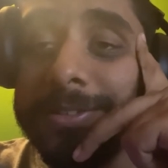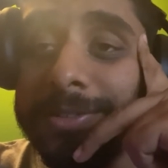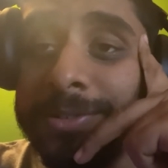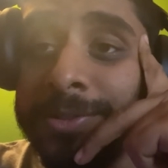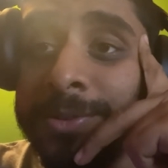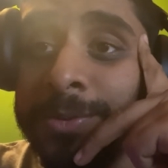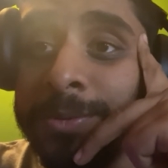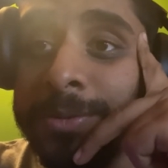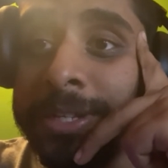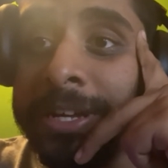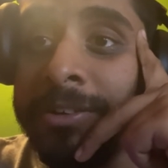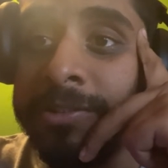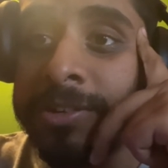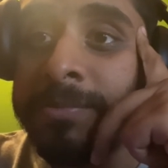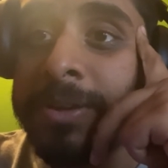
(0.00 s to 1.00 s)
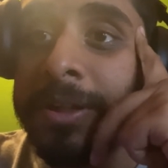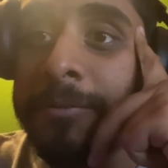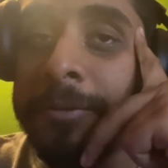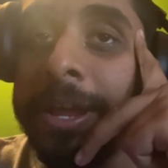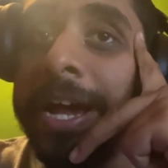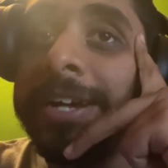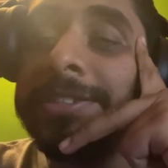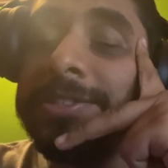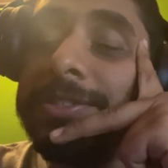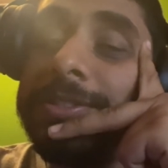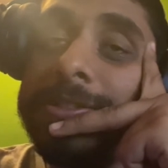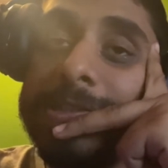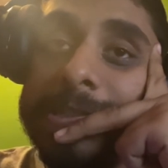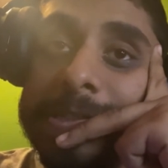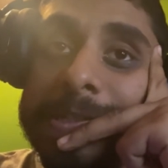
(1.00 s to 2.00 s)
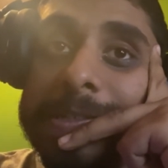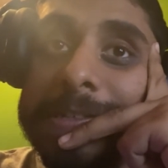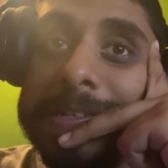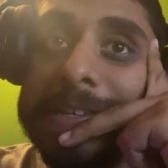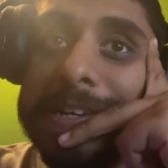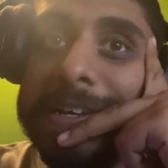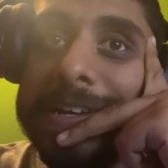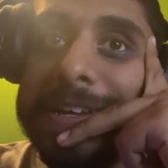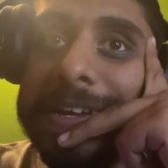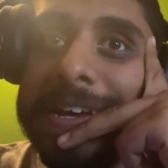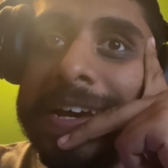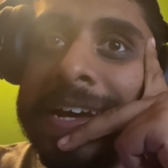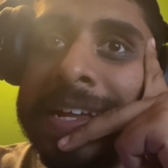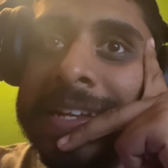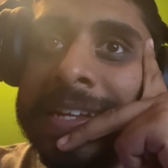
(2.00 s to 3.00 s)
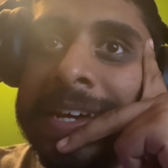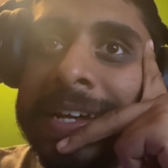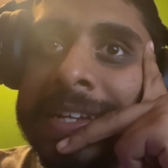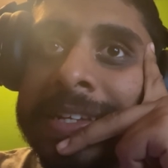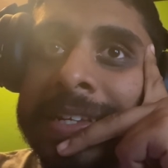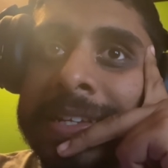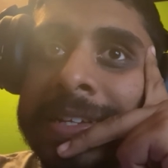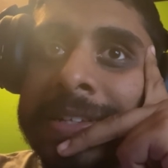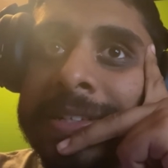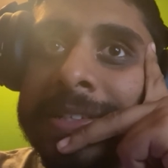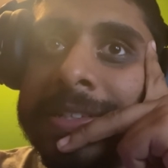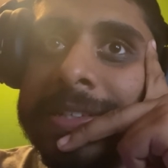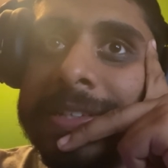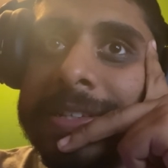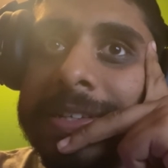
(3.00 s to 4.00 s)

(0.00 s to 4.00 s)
do the Ultraman reactions and I didn't